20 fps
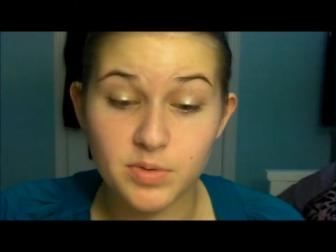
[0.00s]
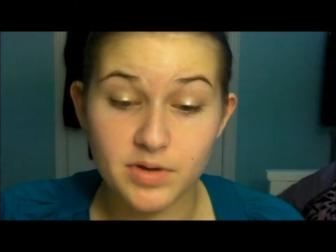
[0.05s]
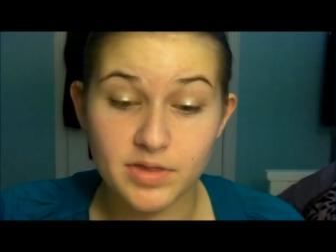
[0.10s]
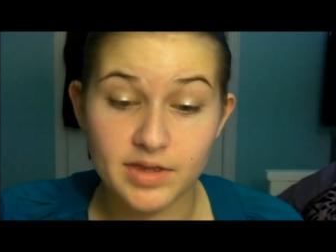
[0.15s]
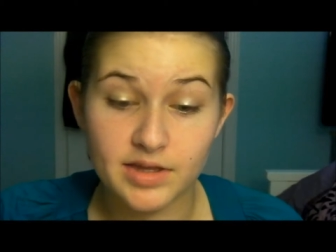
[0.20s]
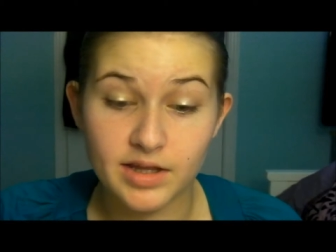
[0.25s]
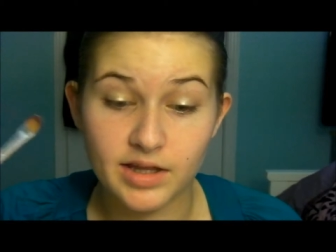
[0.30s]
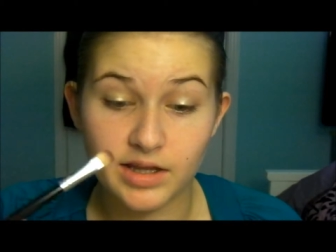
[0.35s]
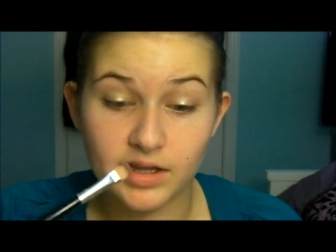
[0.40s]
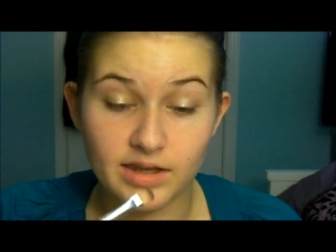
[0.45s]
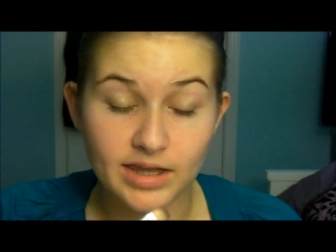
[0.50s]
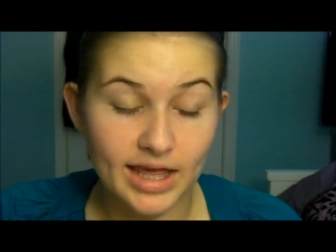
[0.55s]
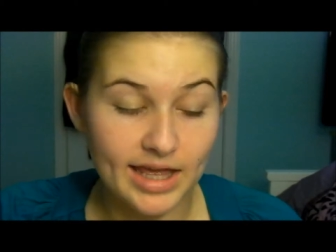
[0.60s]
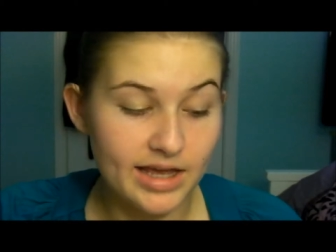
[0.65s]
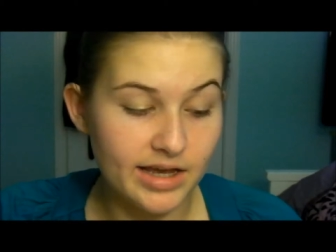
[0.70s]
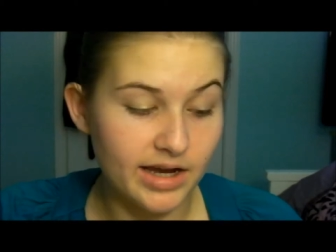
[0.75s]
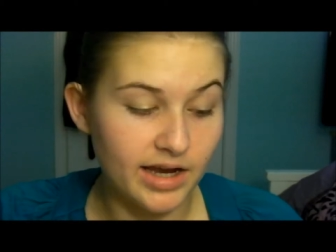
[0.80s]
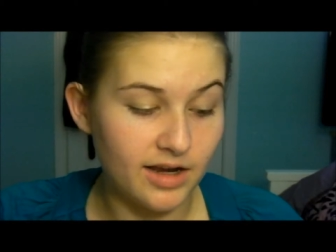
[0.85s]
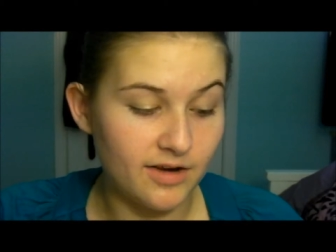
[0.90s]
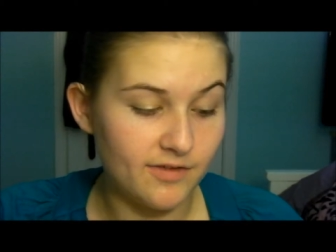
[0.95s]
where the
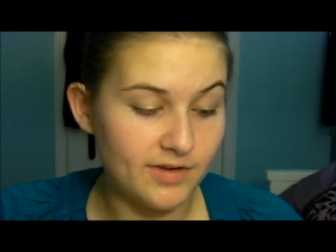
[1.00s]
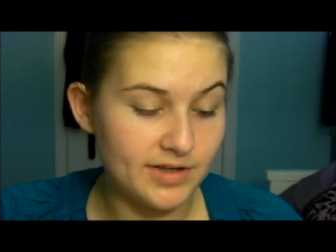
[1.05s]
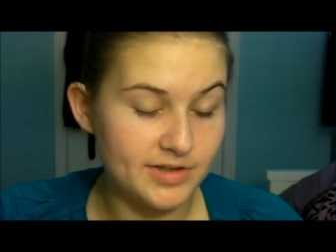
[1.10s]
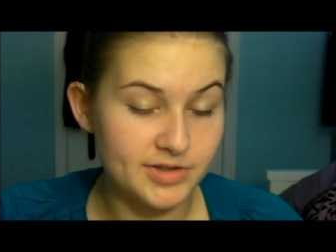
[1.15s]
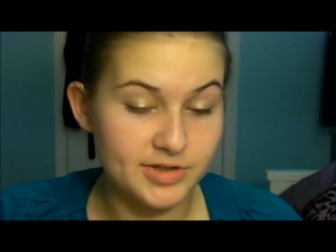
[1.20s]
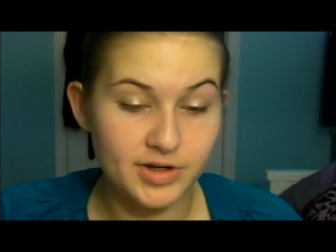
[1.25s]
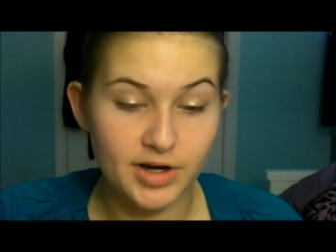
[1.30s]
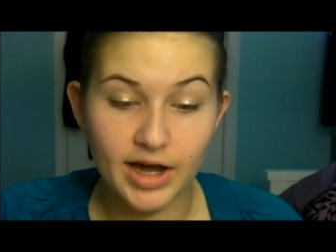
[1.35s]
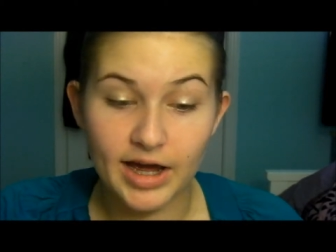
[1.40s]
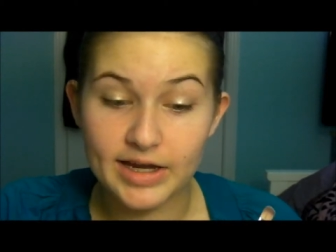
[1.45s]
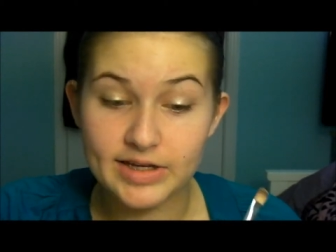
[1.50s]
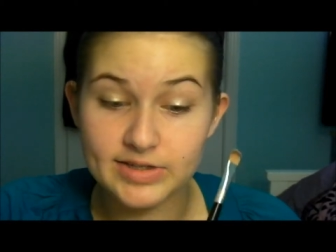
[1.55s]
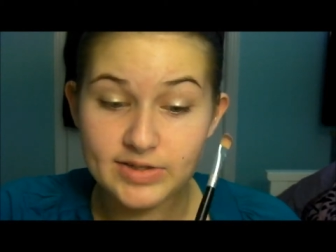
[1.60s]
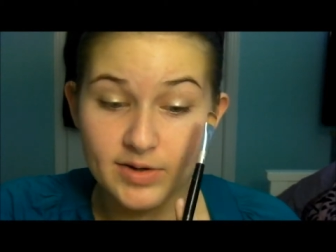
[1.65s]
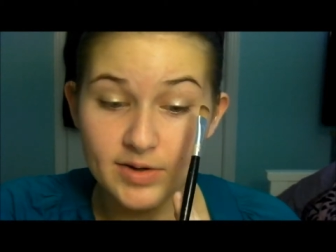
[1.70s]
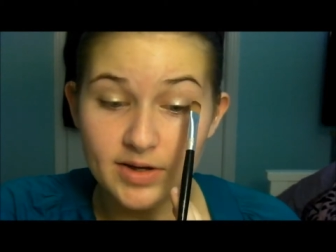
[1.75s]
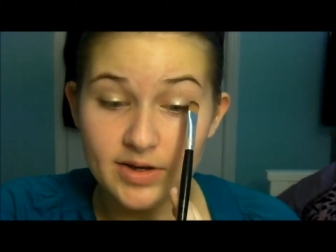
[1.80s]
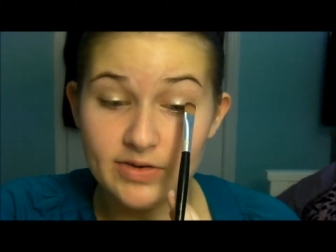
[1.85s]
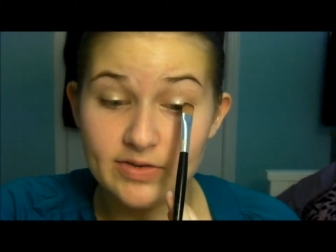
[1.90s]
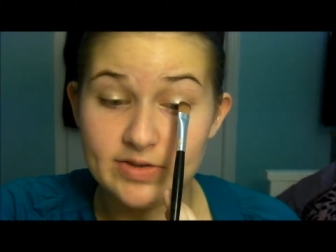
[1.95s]
light kind of hits your eye, so
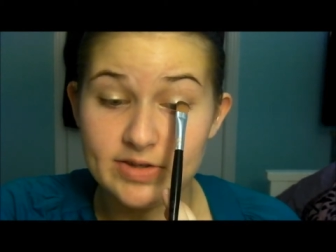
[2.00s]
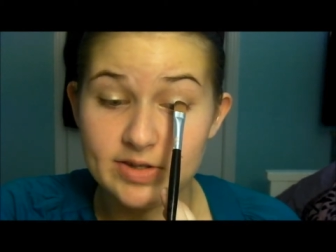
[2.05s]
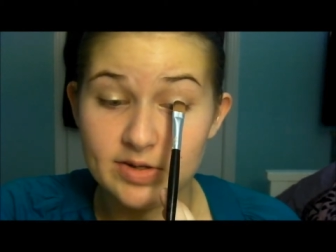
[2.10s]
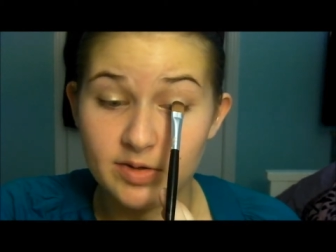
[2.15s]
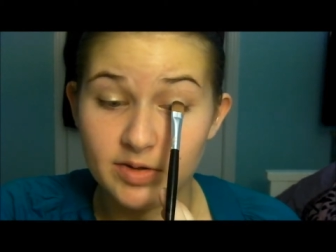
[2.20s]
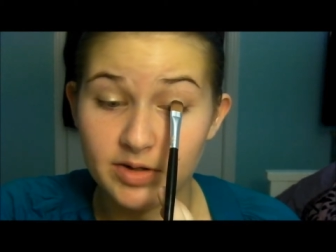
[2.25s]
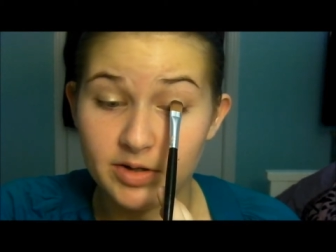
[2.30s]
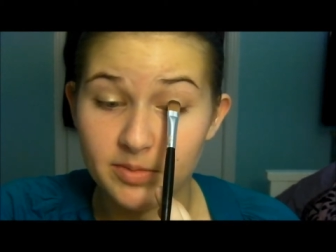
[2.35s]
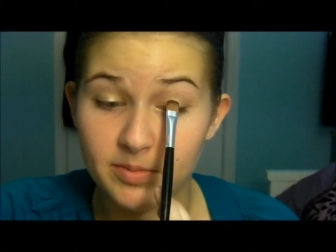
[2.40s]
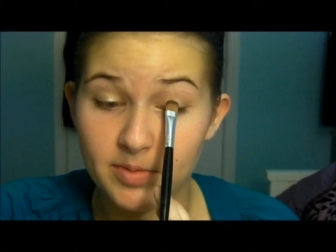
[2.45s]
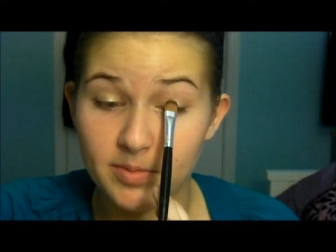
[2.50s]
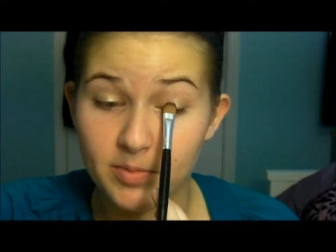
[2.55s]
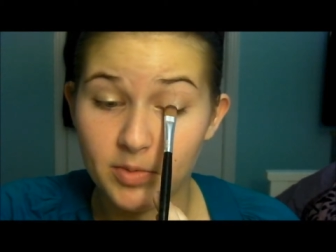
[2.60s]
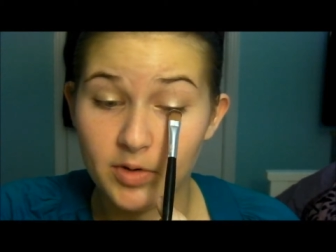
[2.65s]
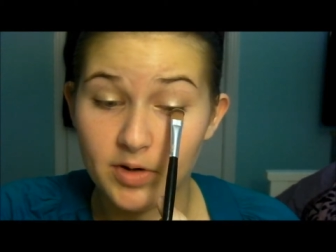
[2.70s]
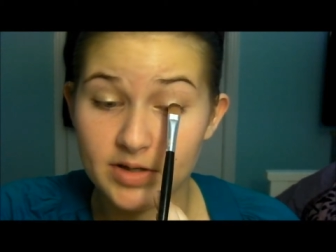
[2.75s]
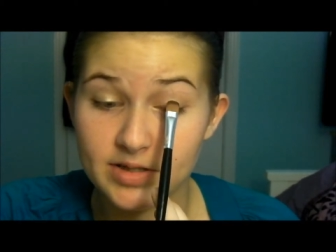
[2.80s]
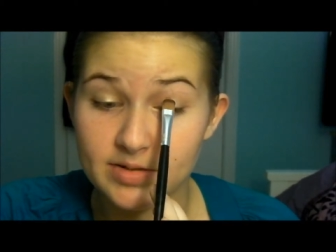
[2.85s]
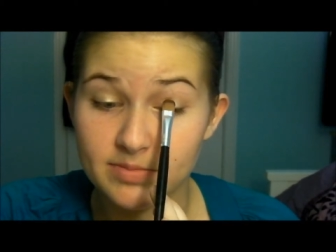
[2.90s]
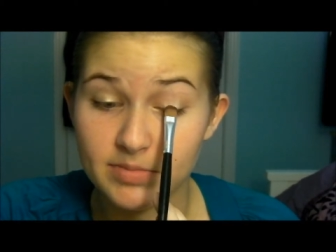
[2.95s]
it gives you a little bit
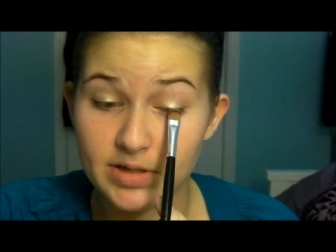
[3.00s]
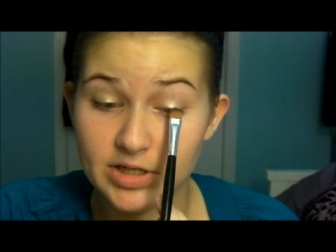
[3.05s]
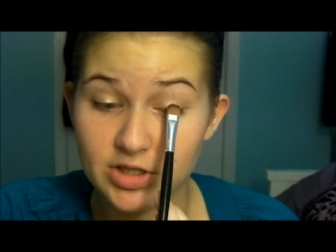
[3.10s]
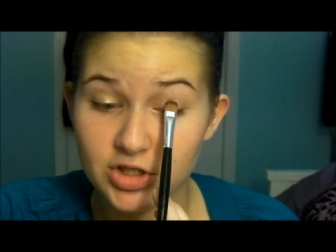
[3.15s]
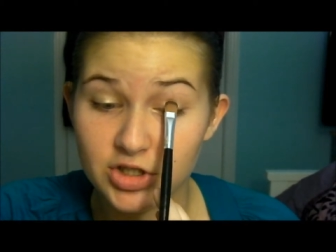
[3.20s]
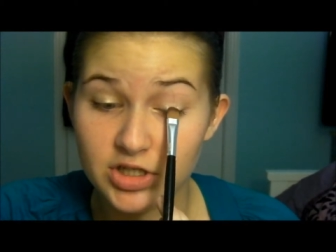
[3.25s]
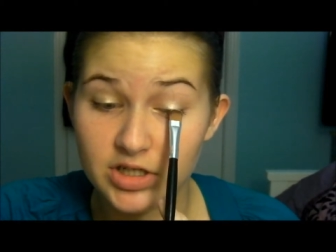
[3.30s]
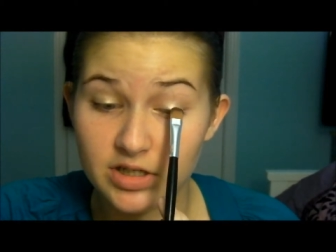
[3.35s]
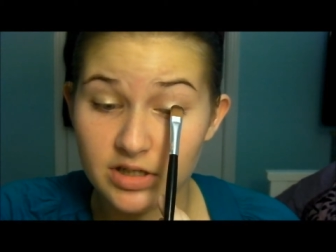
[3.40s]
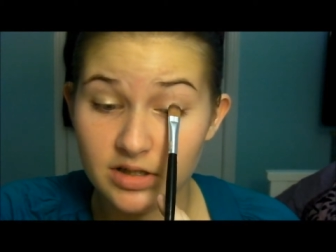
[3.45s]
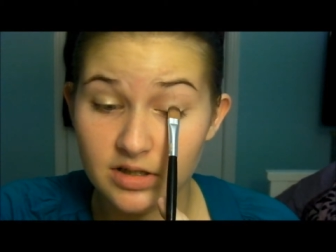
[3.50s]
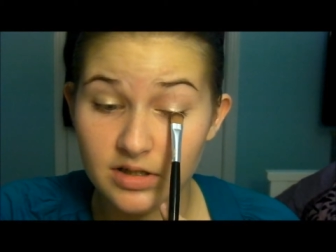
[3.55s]
more dimension.